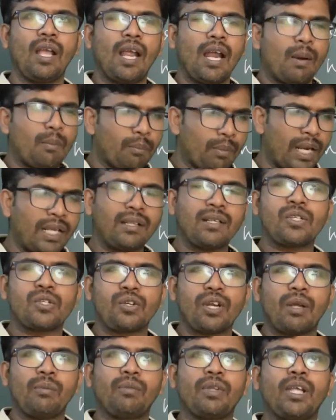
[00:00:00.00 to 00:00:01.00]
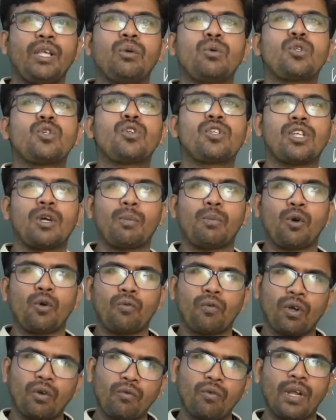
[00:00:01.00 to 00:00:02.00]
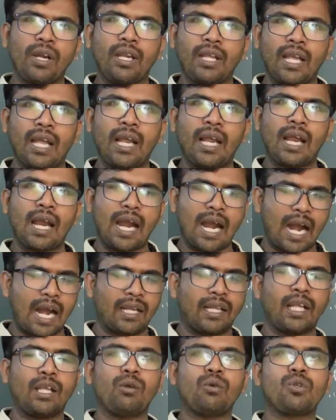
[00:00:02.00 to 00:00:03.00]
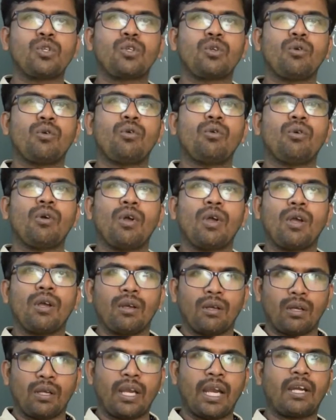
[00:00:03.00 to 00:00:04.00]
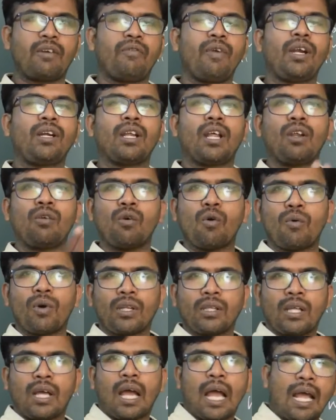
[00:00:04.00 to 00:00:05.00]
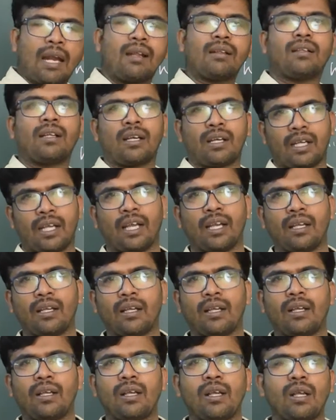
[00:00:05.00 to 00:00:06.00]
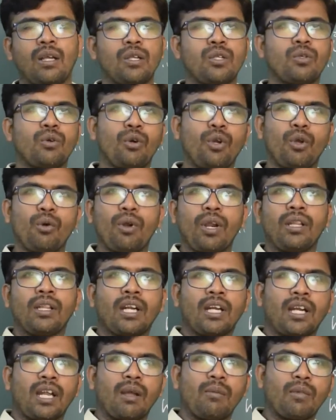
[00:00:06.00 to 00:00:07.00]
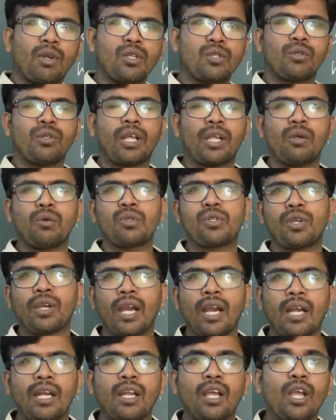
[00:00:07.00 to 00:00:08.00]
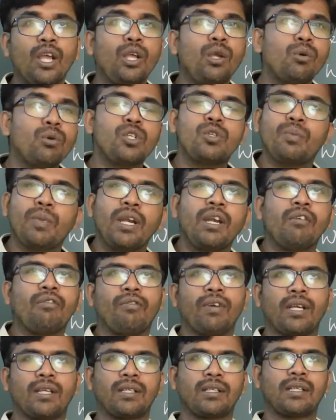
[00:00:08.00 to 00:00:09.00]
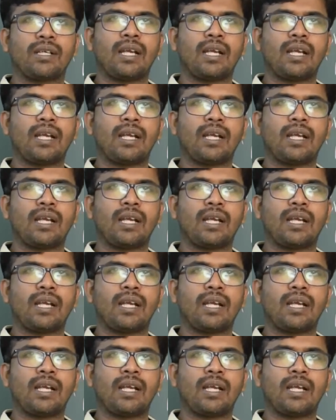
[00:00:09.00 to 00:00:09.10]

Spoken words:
By this time they used to support for one king and they used to get victory over the another king. So during that time also they used to get huge benefit.